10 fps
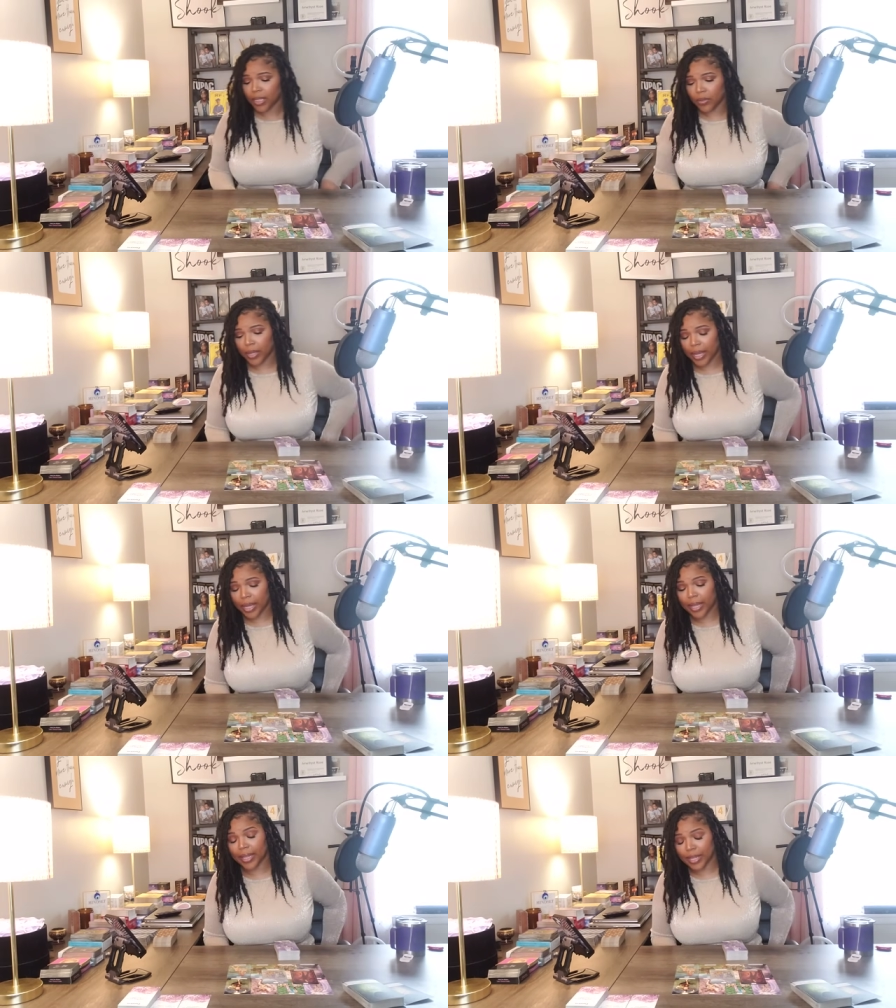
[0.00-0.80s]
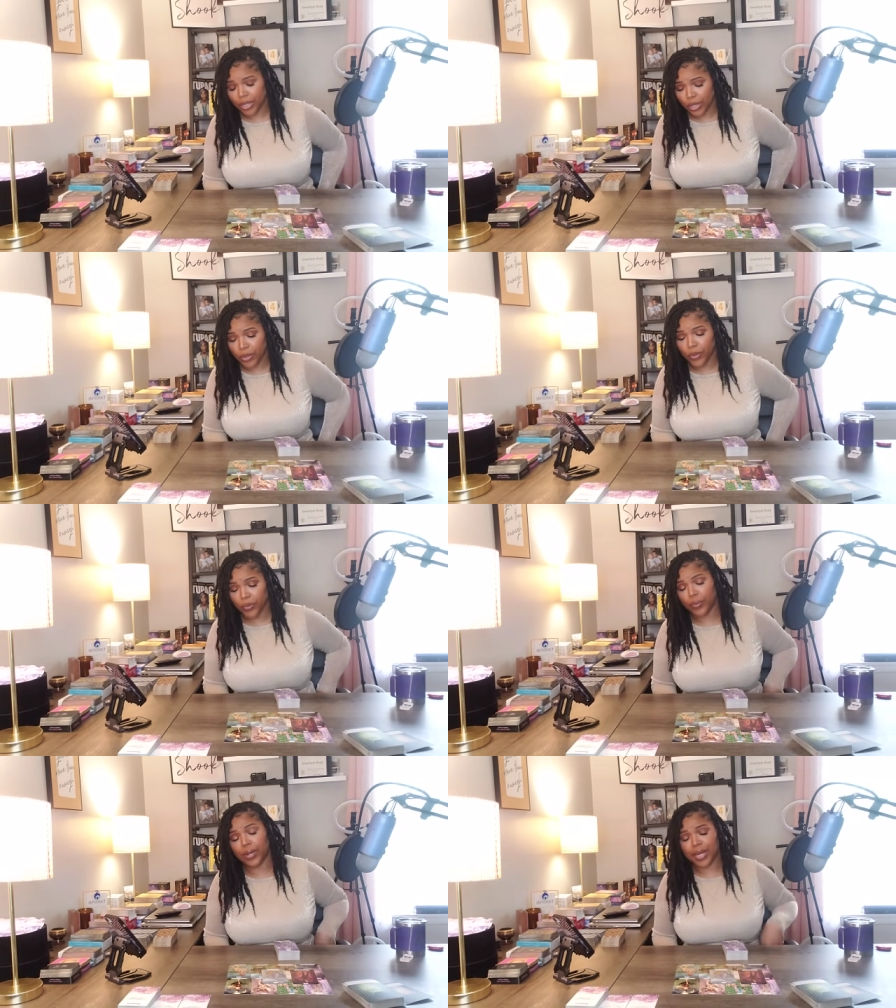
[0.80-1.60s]
Okay. They
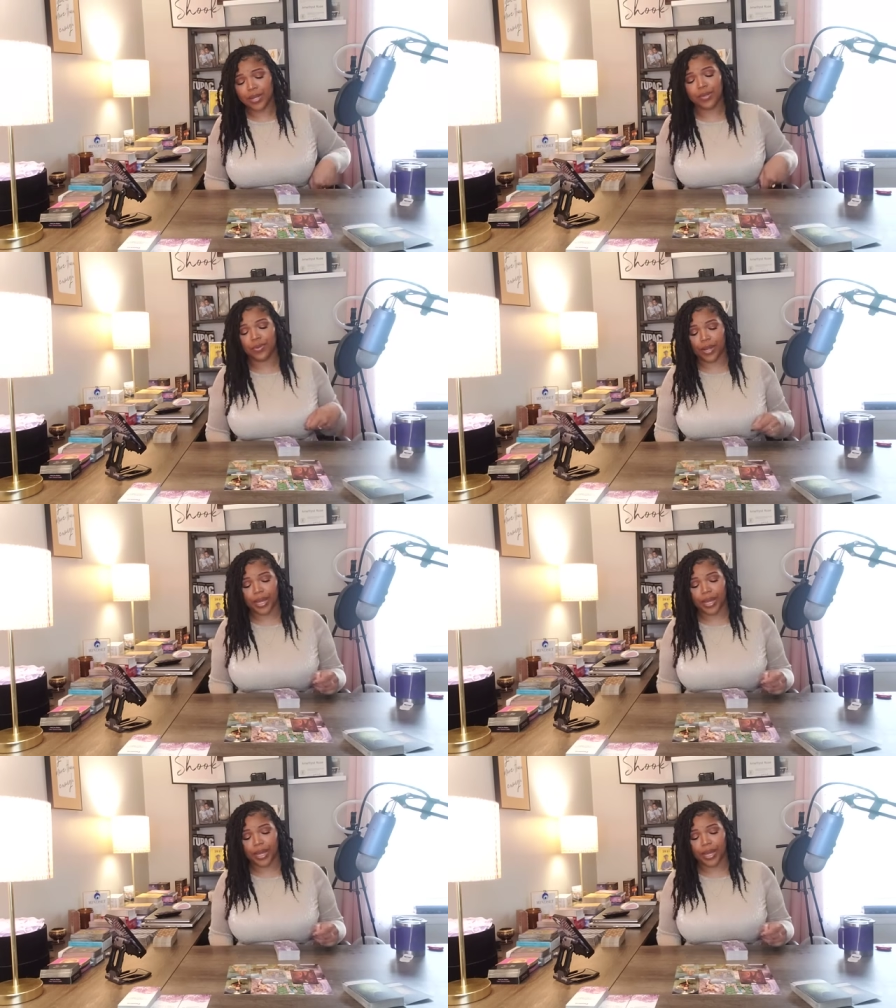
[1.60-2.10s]
do. They do.